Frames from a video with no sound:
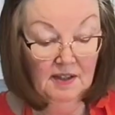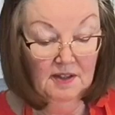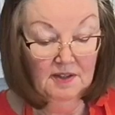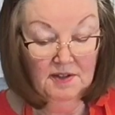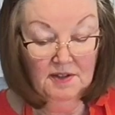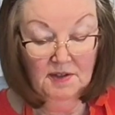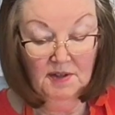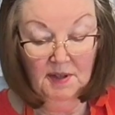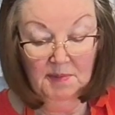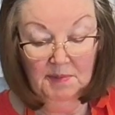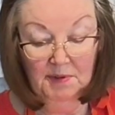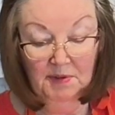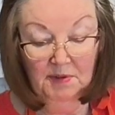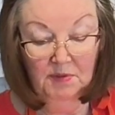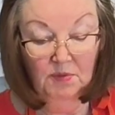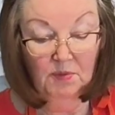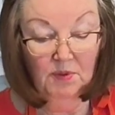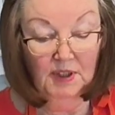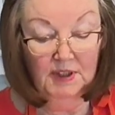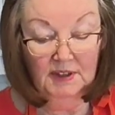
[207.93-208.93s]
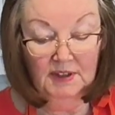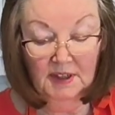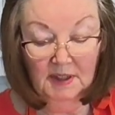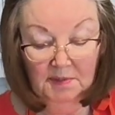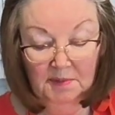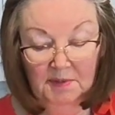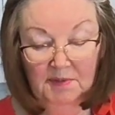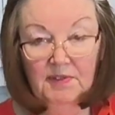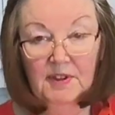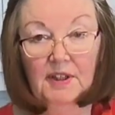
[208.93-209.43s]
So I put 1
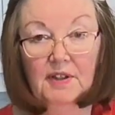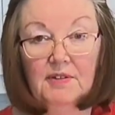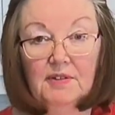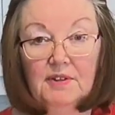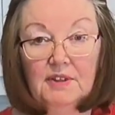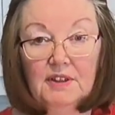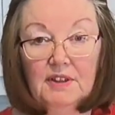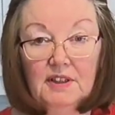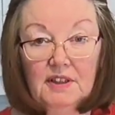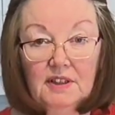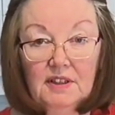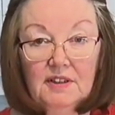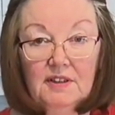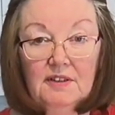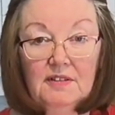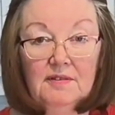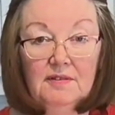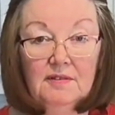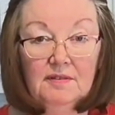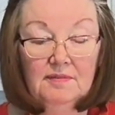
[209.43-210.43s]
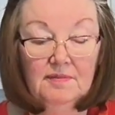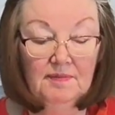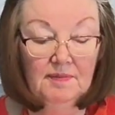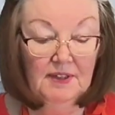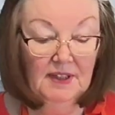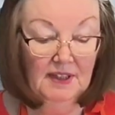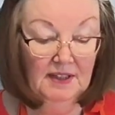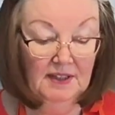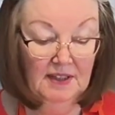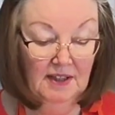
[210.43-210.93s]
cup of flour in here,
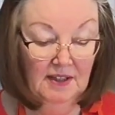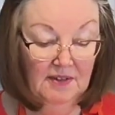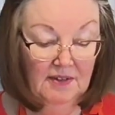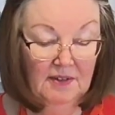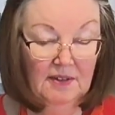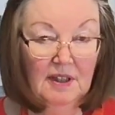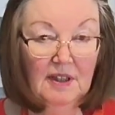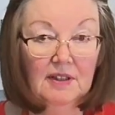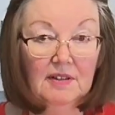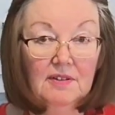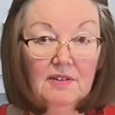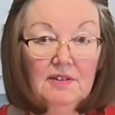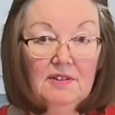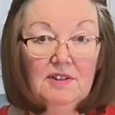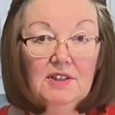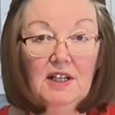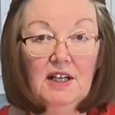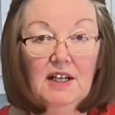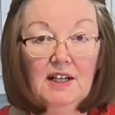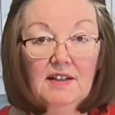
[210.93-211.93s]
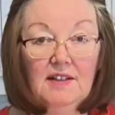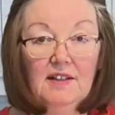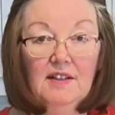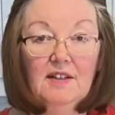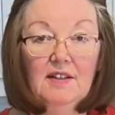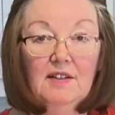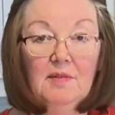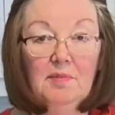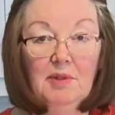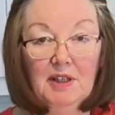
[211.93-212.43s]
and now I'm going to add
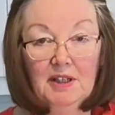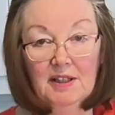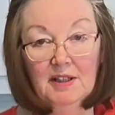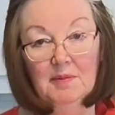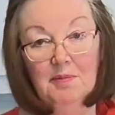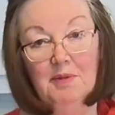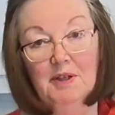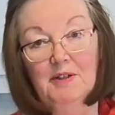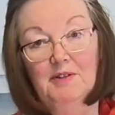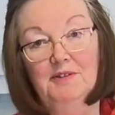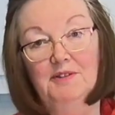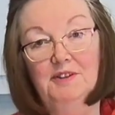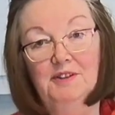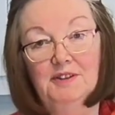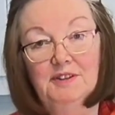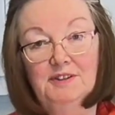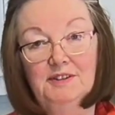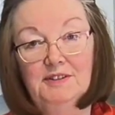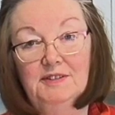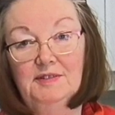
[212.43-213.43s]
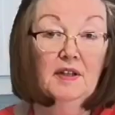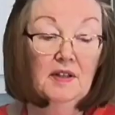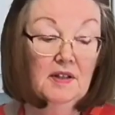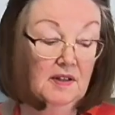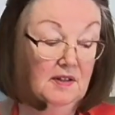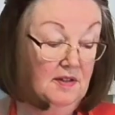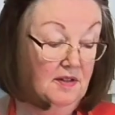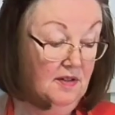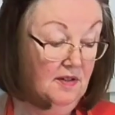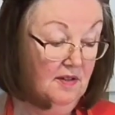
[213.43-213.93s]
the baking powder.
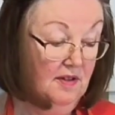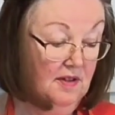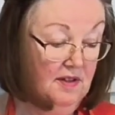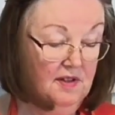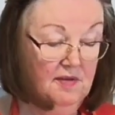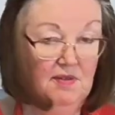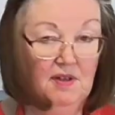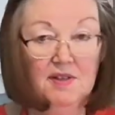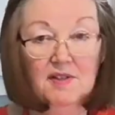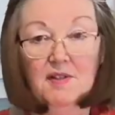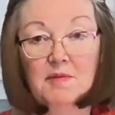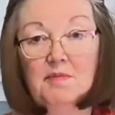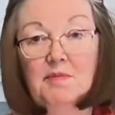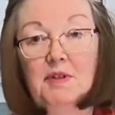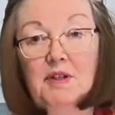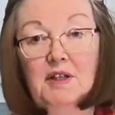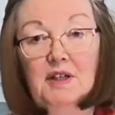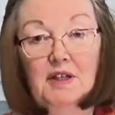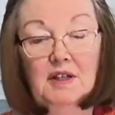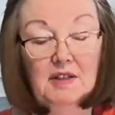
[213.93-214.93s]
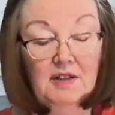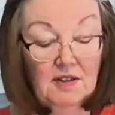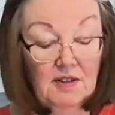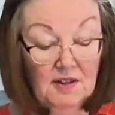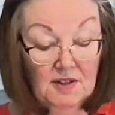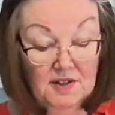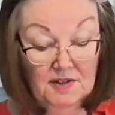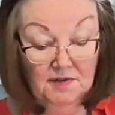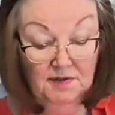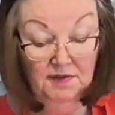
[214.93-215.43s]
So this recipe
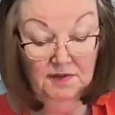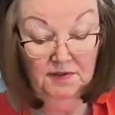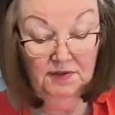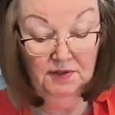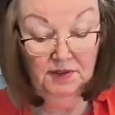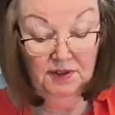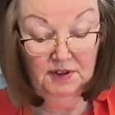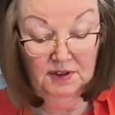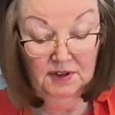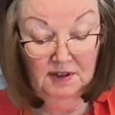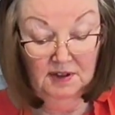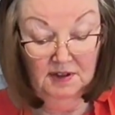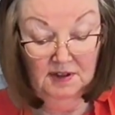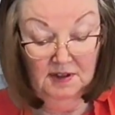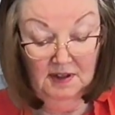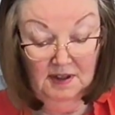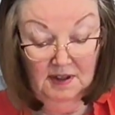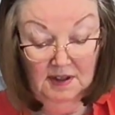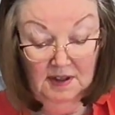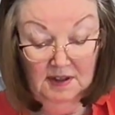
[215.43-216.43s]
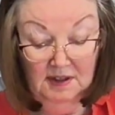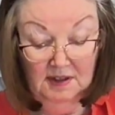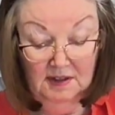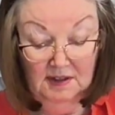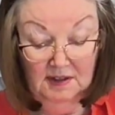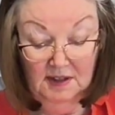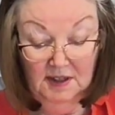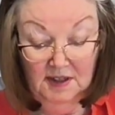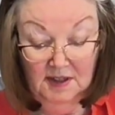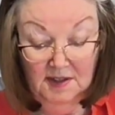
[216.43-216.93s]
calls for 4
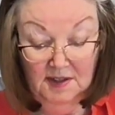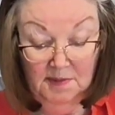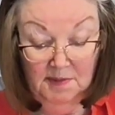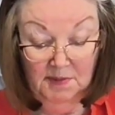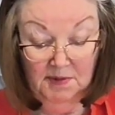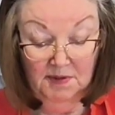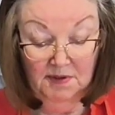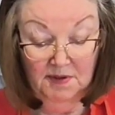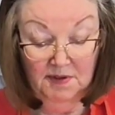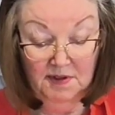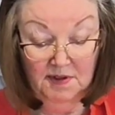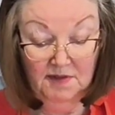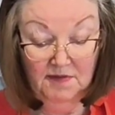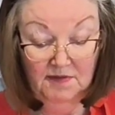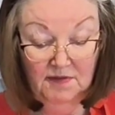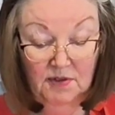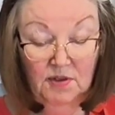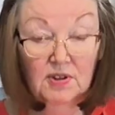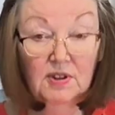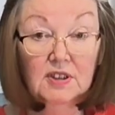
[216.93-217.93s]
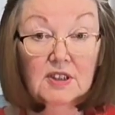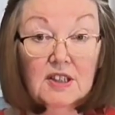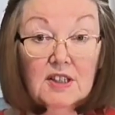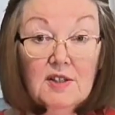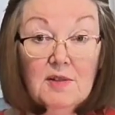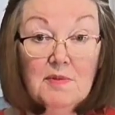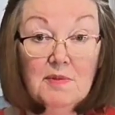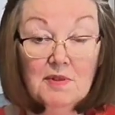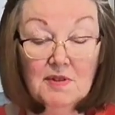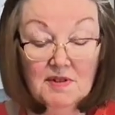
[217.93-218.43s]
teaspoons
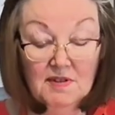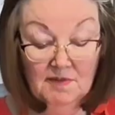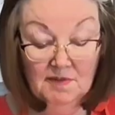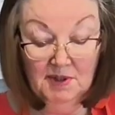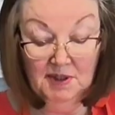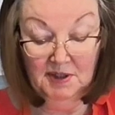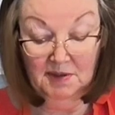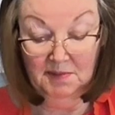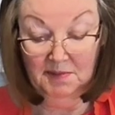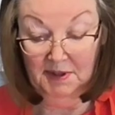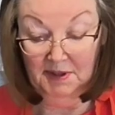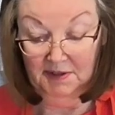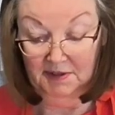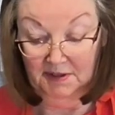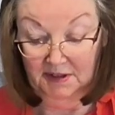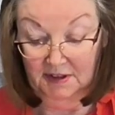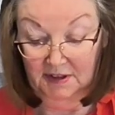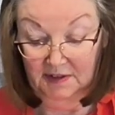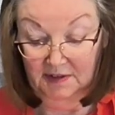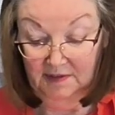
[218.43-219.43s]
of baking powder.